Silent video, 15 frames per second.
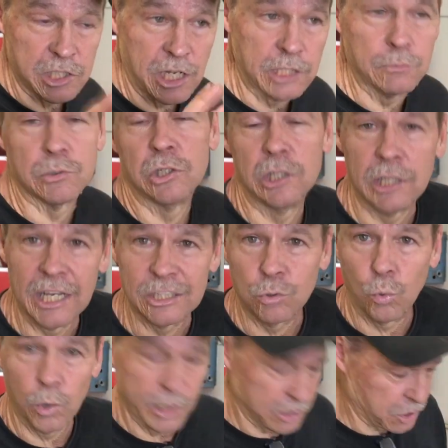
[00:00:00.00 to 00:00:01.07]
next machine, that's
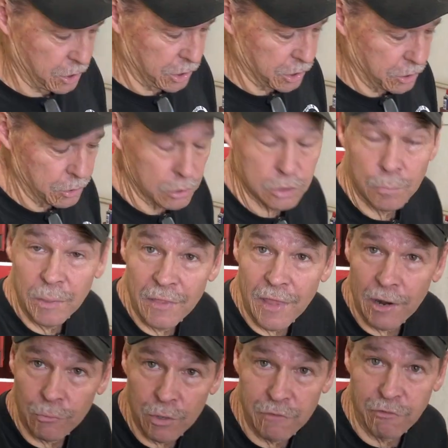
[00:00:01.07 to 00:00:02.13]
what it's going to do is bend
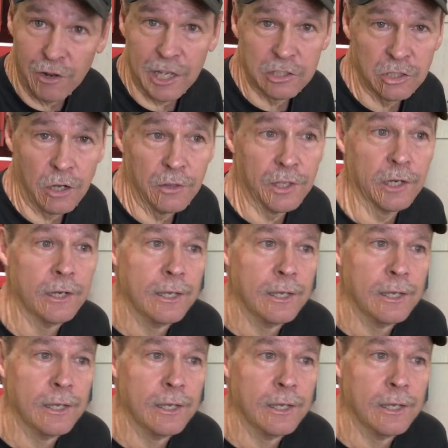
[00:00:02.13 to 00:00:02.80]
that reflex on there.